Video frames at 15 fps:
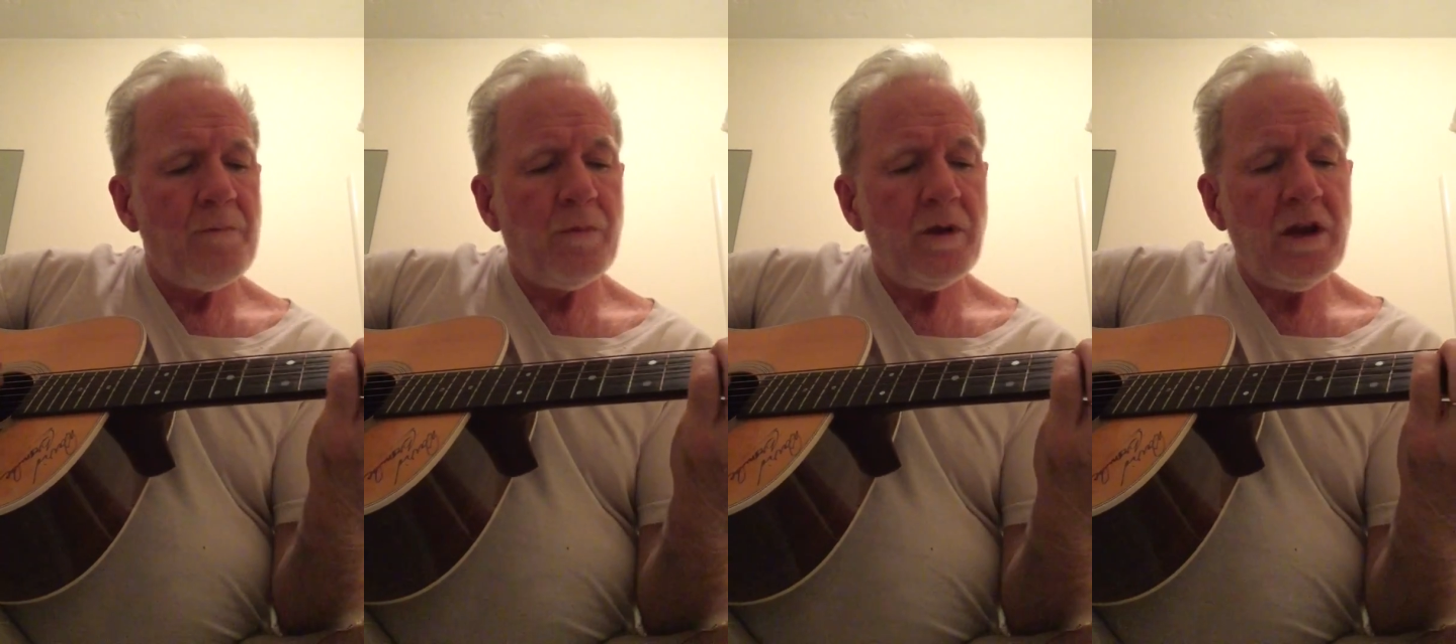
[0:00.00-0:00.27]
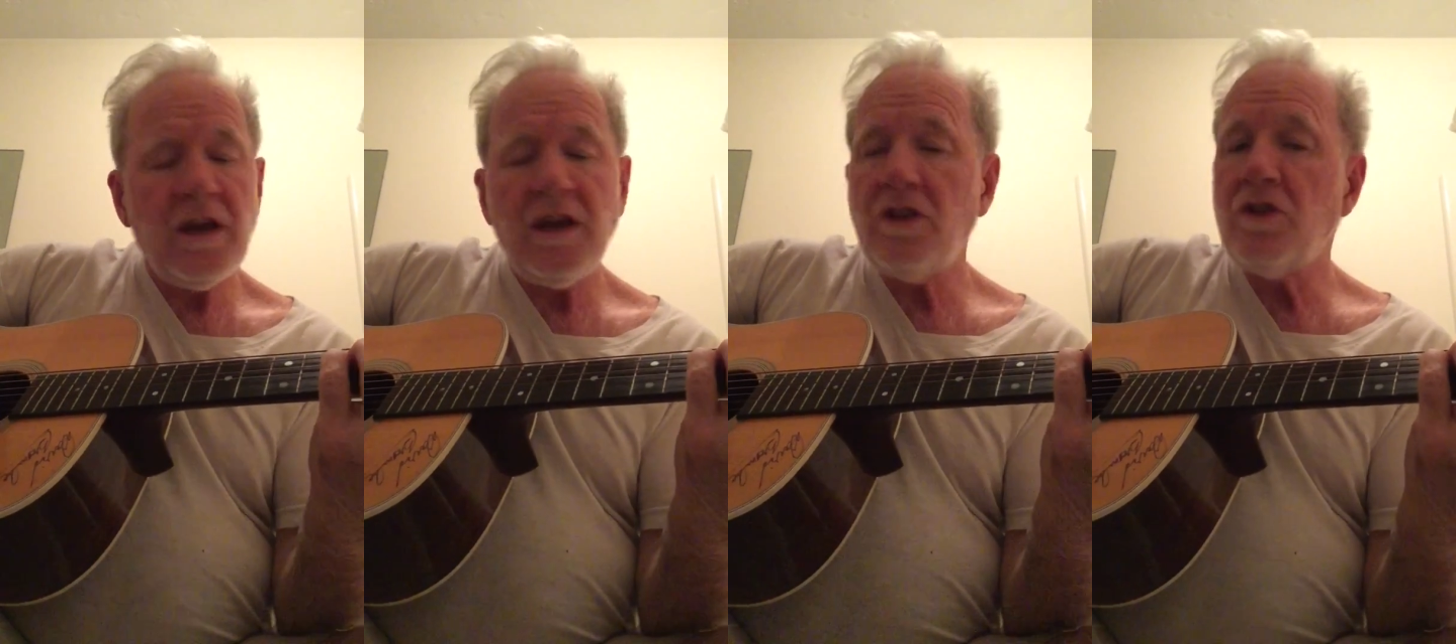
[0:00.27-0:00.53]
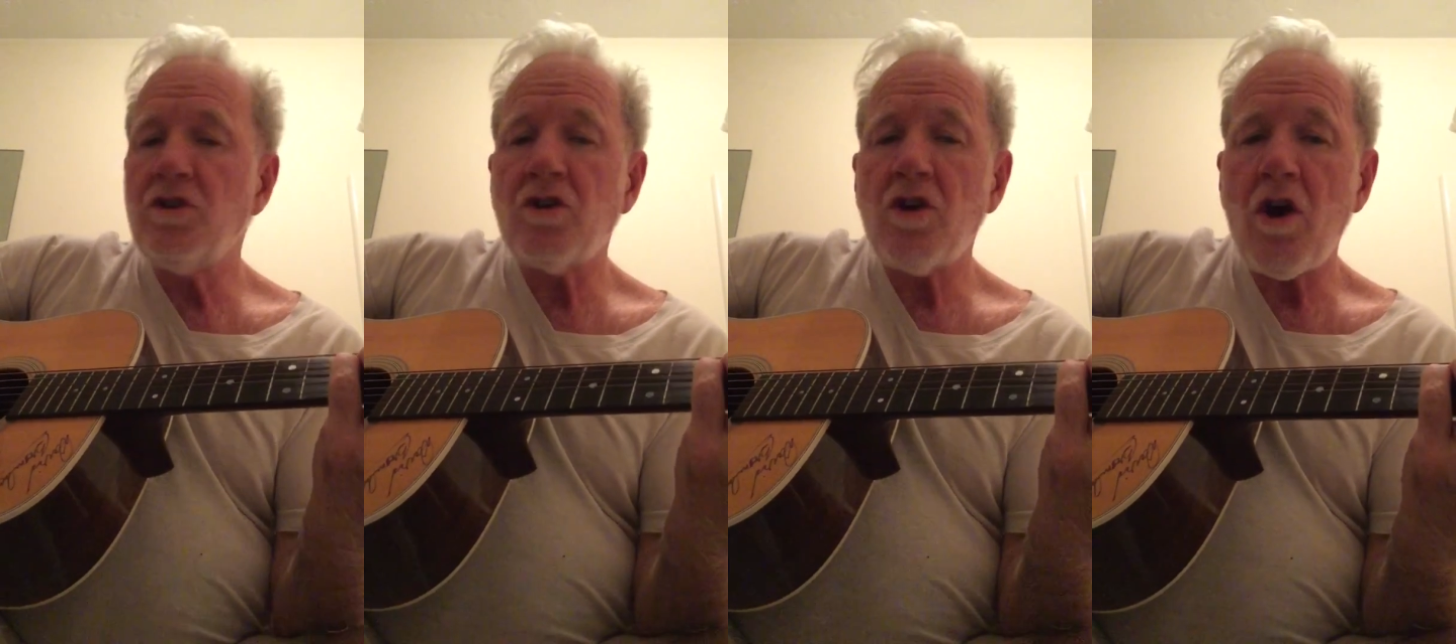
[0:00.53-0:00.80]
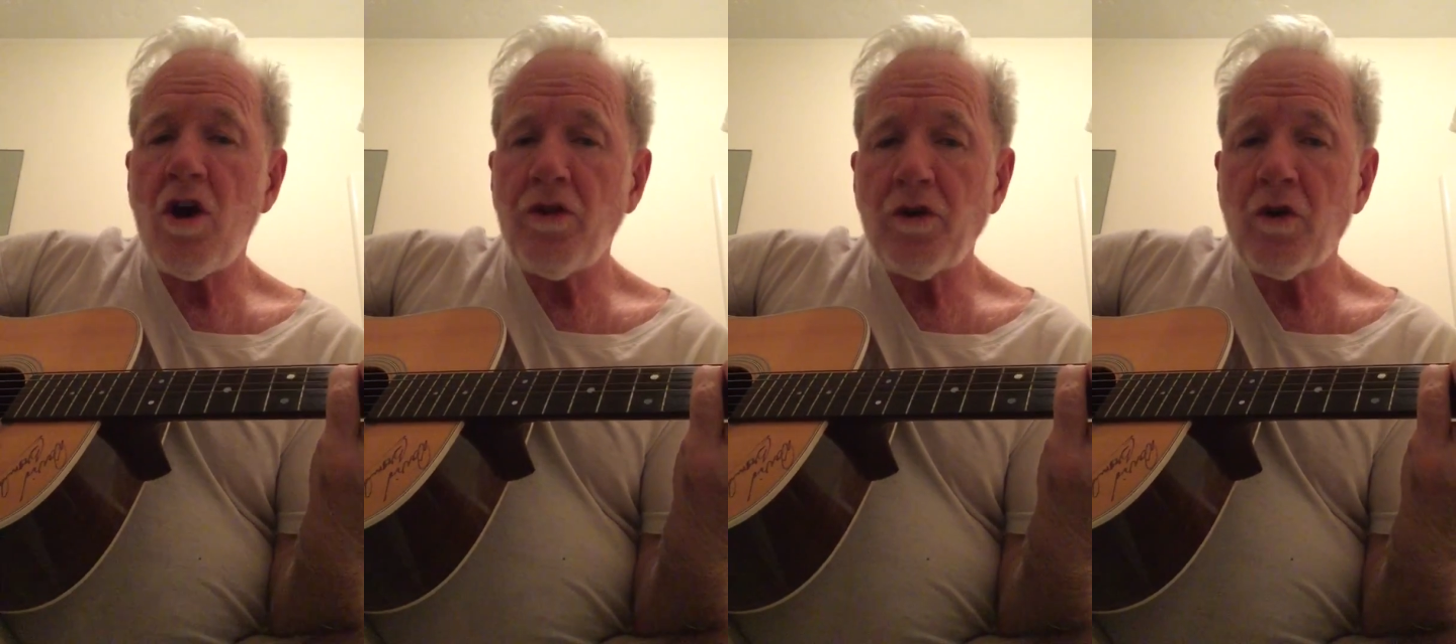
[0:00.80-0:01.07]
But he took
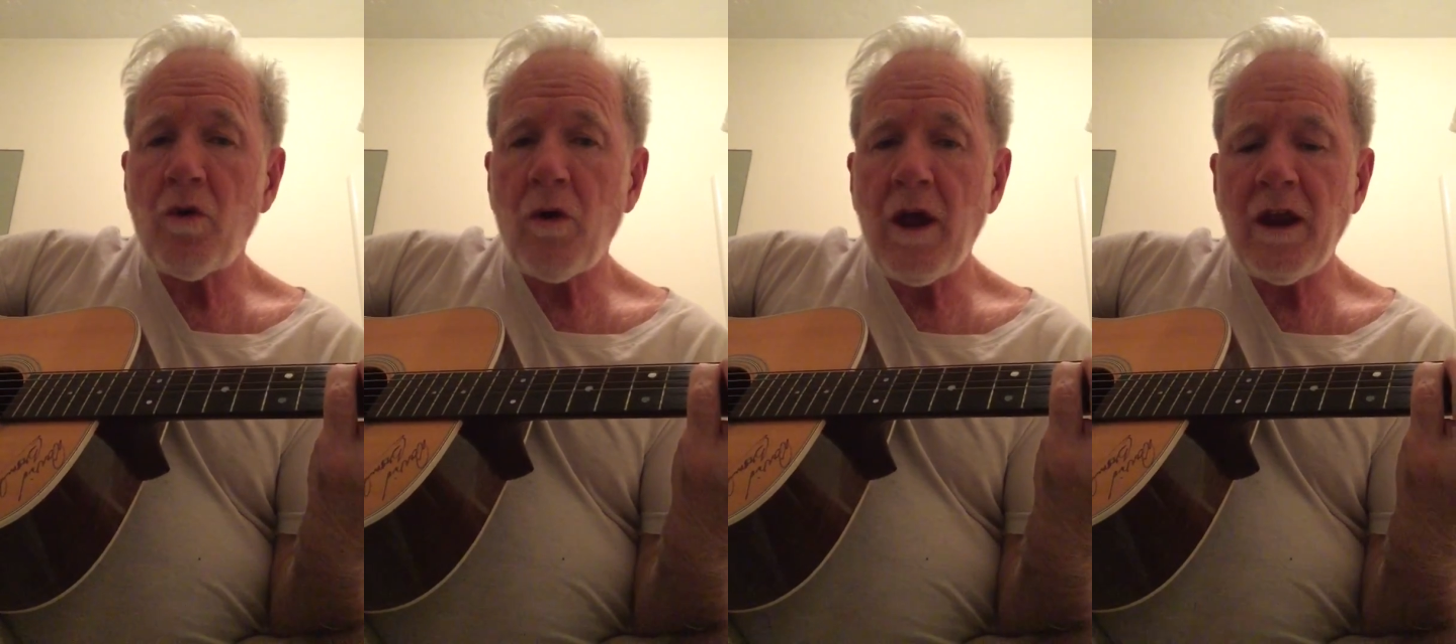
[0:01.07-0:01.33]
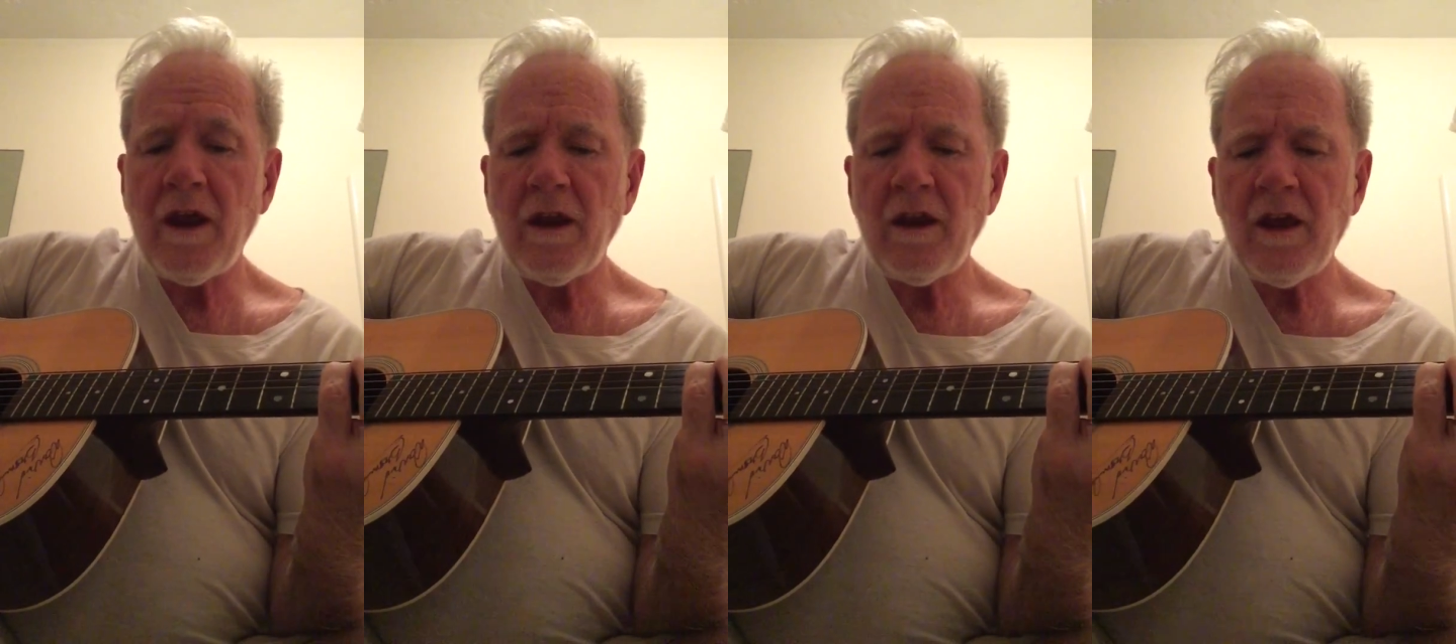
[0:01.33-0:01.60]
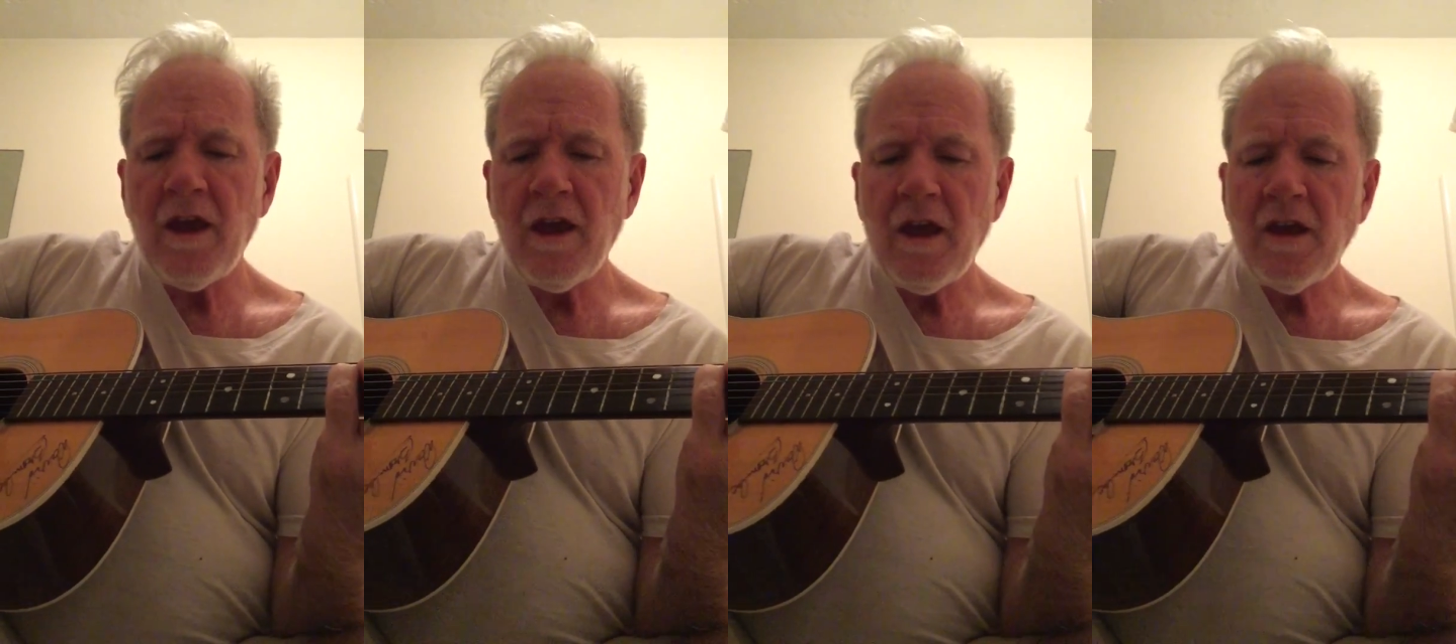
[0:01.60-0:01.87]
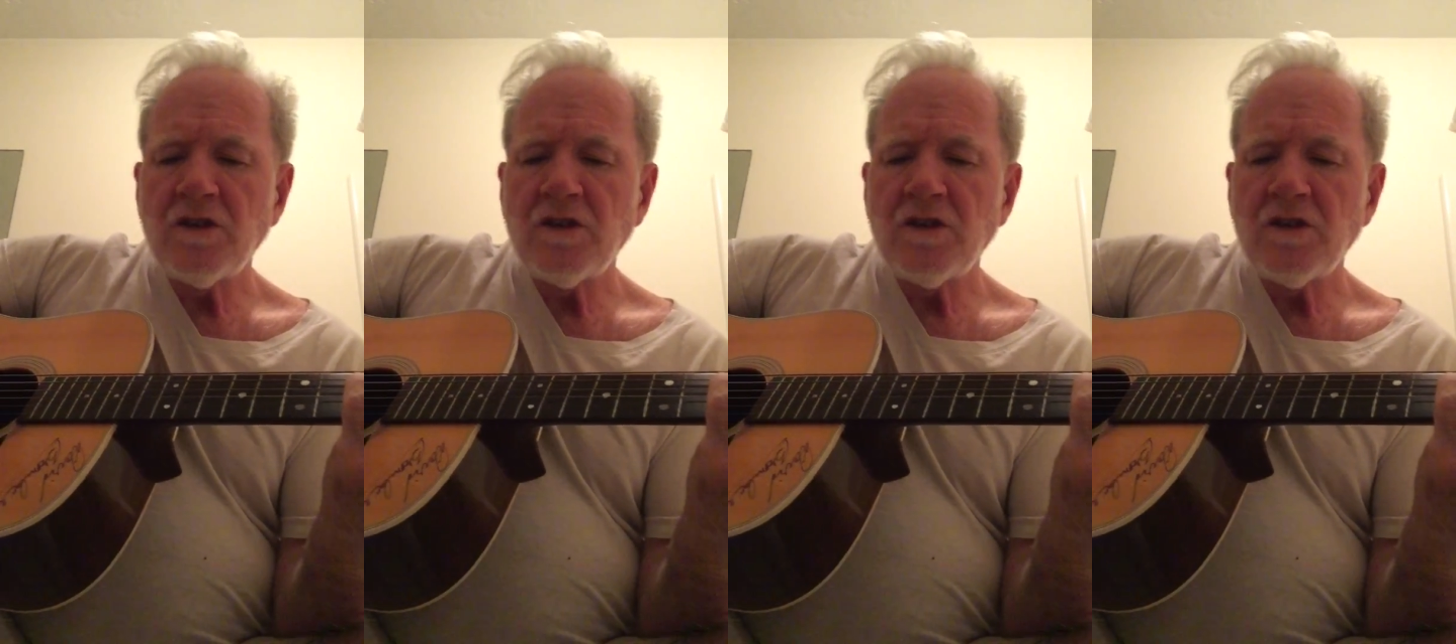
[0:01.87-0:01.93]
all the credit,